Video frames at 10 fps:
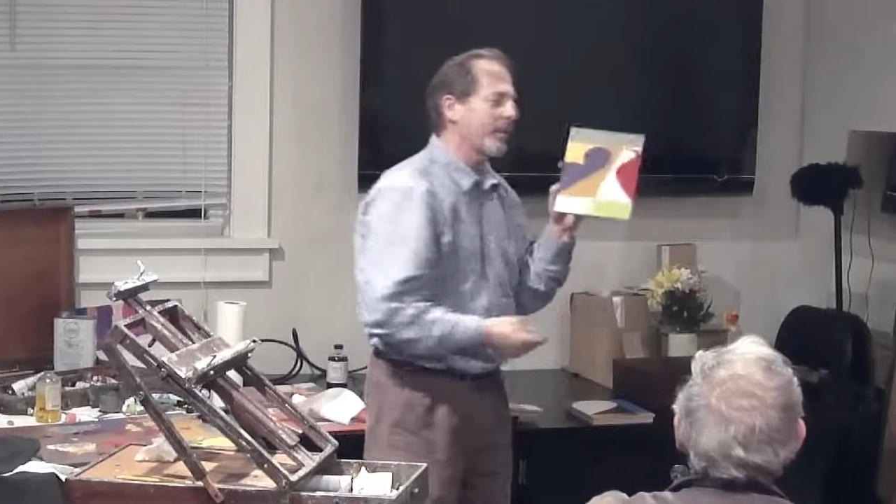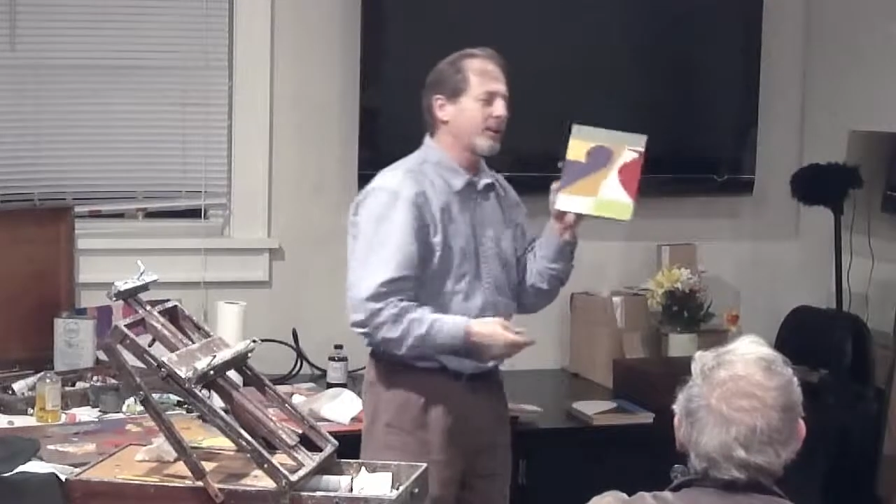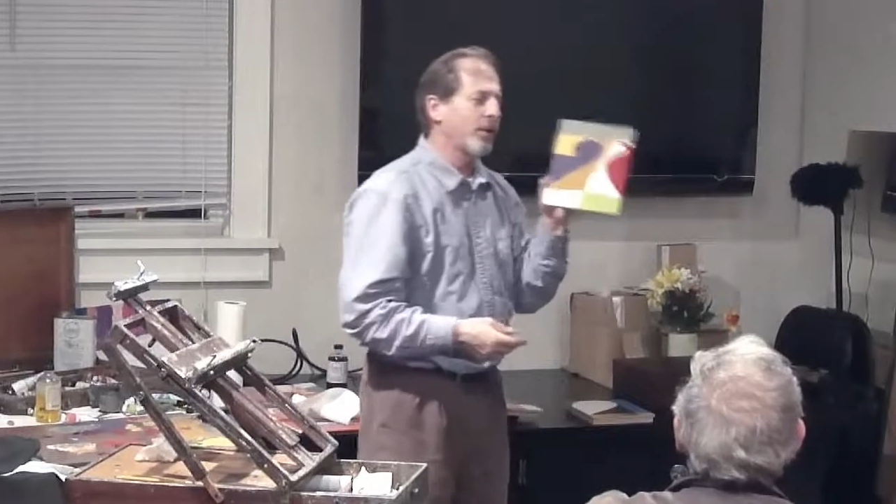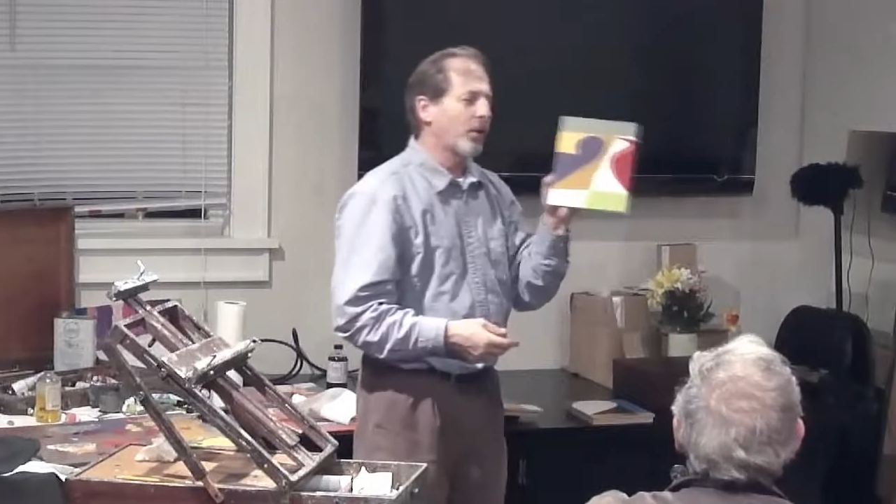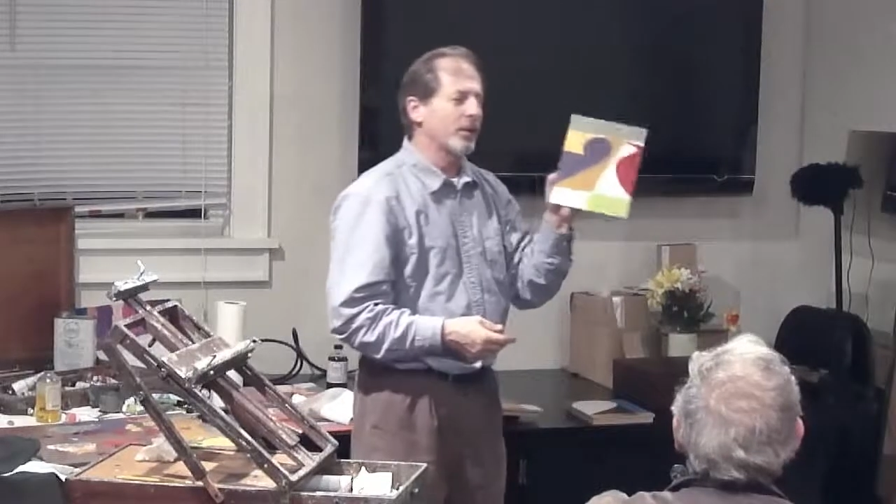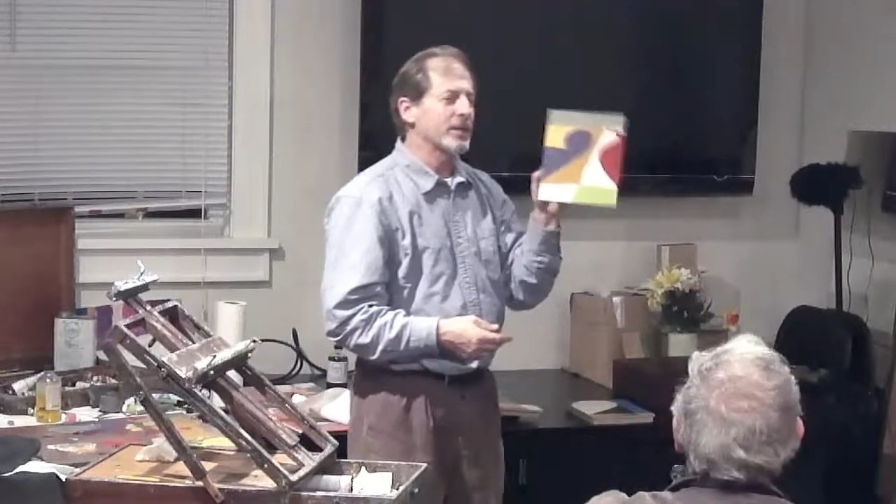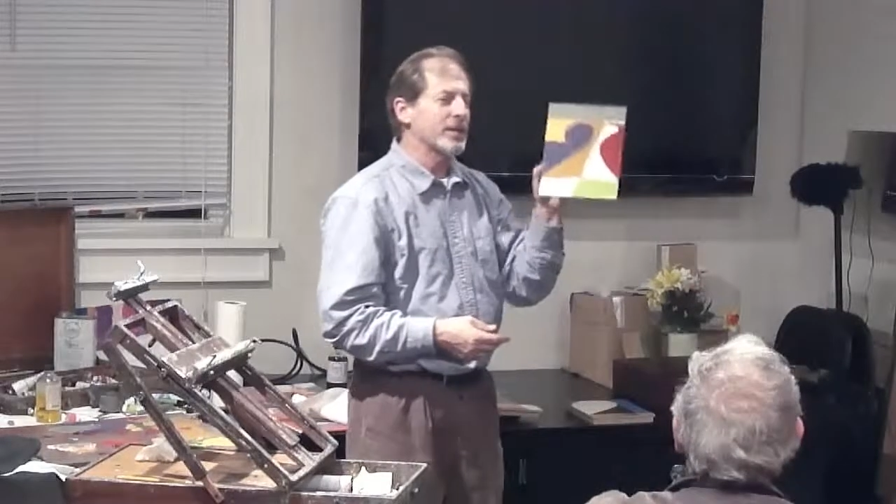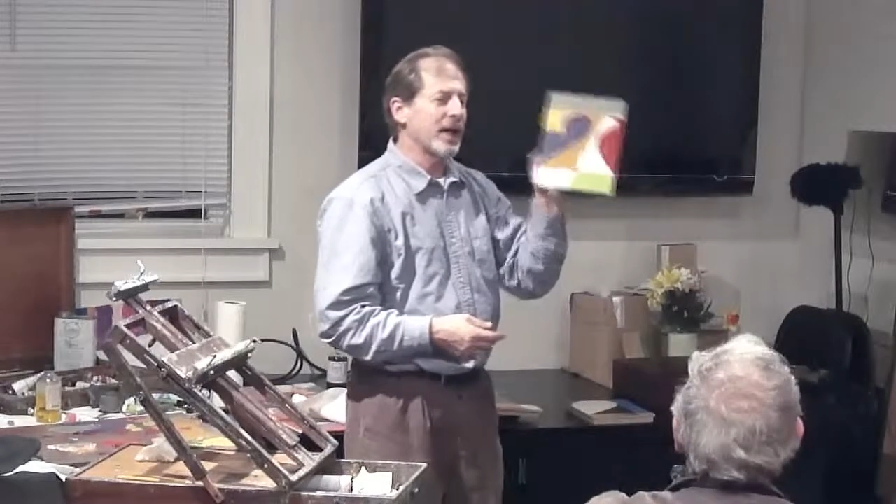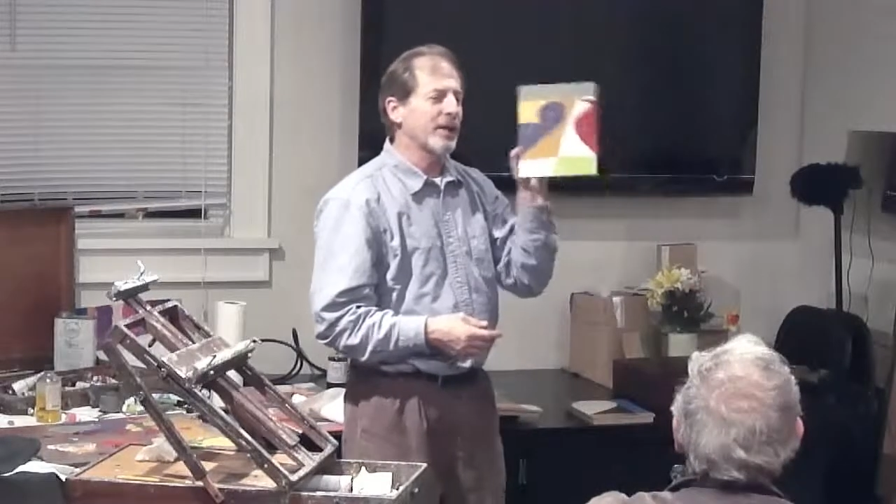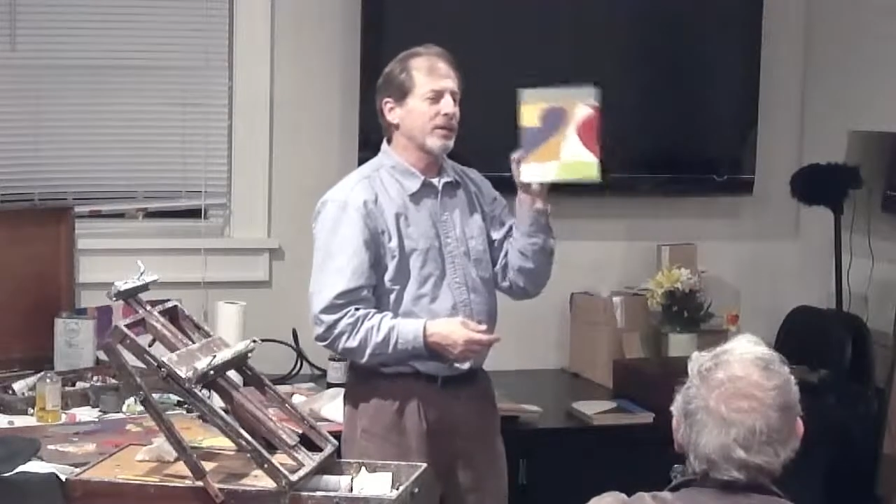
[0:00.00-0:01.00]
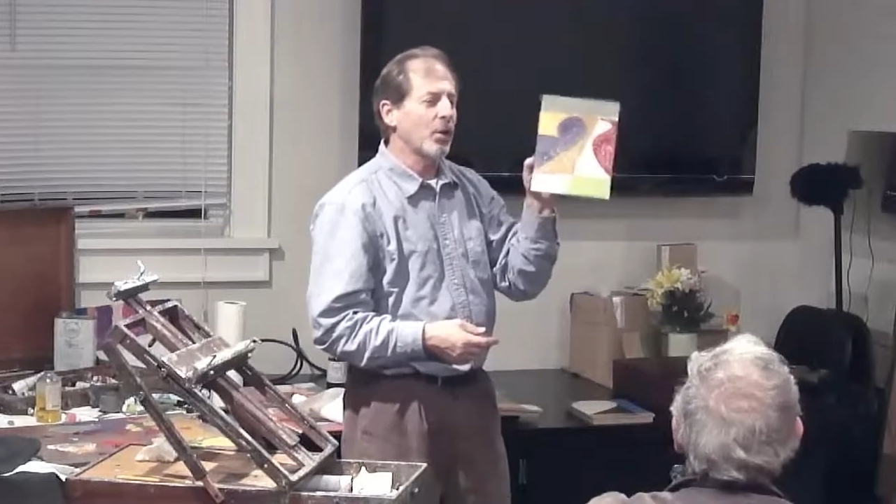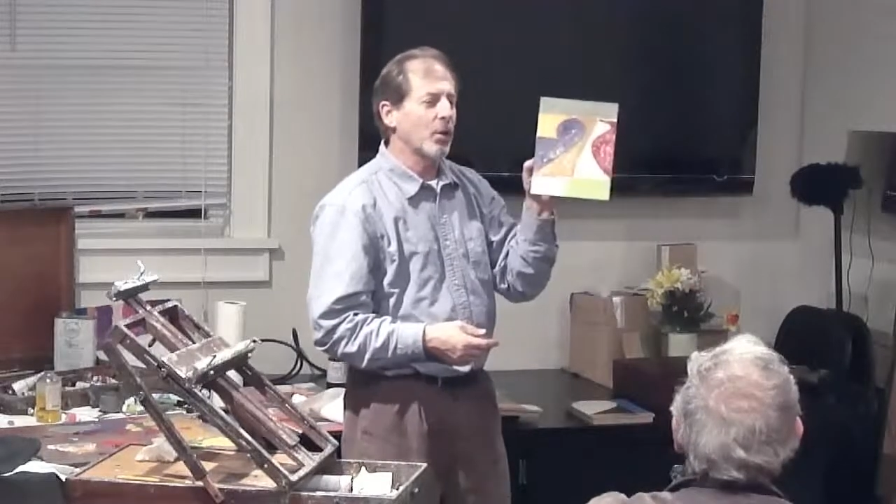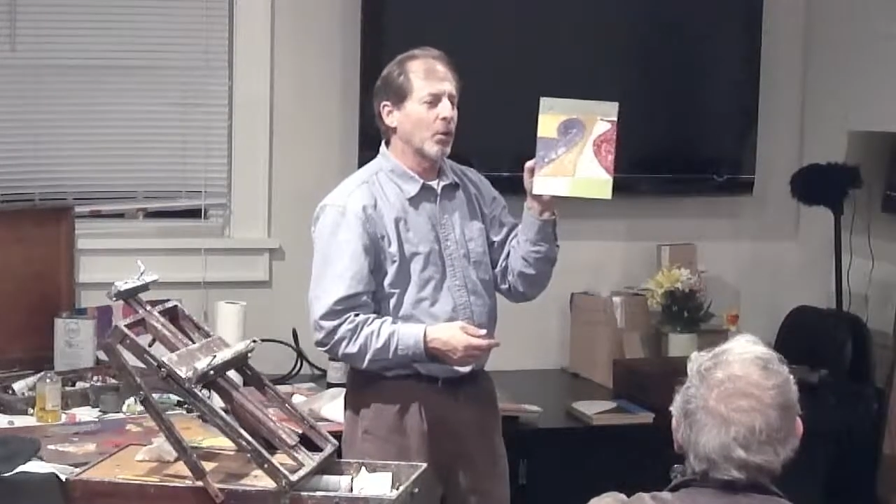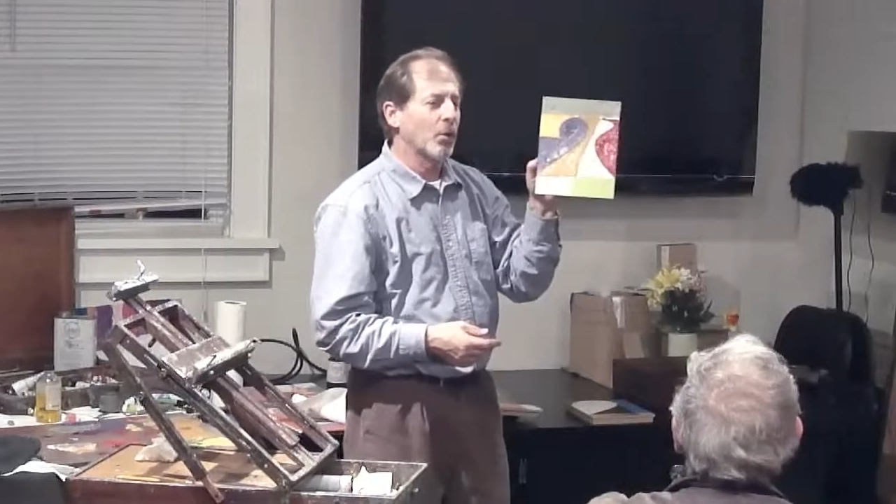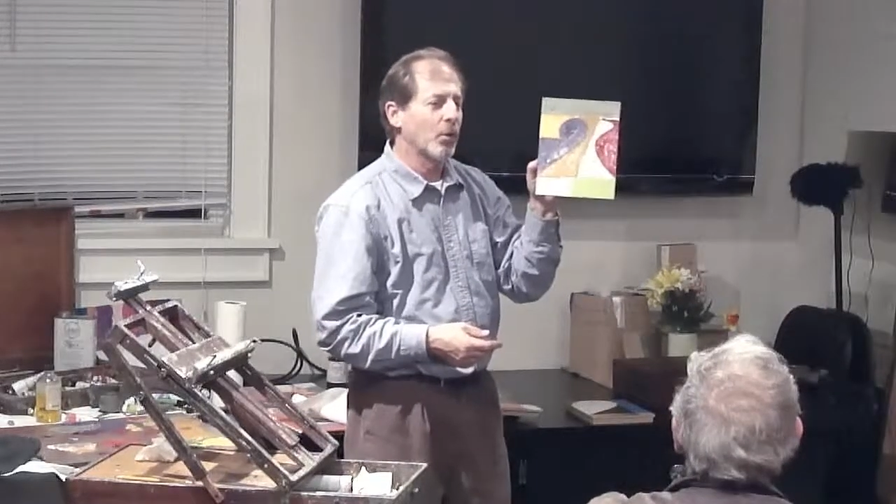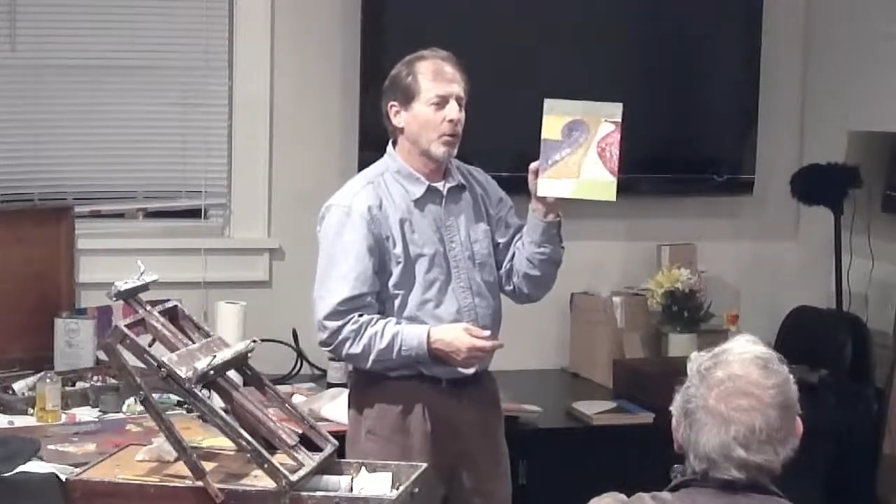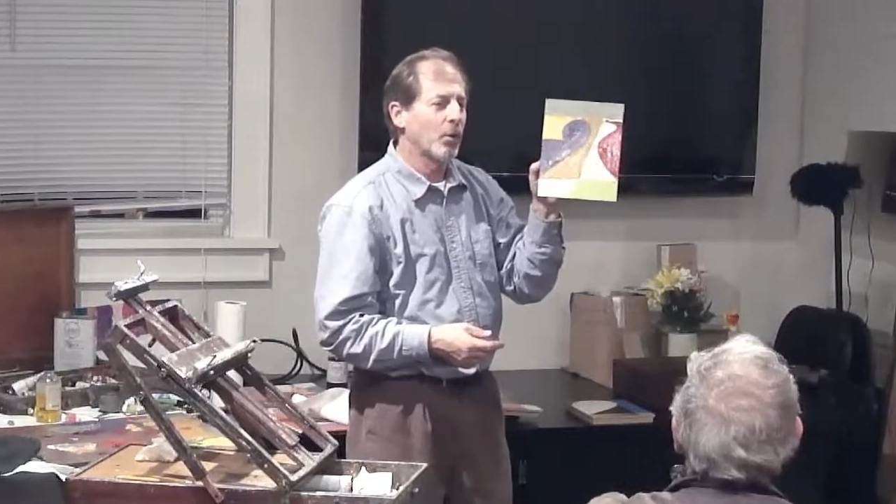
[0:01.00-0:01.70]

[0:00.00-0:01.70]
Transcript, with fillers: many artists I know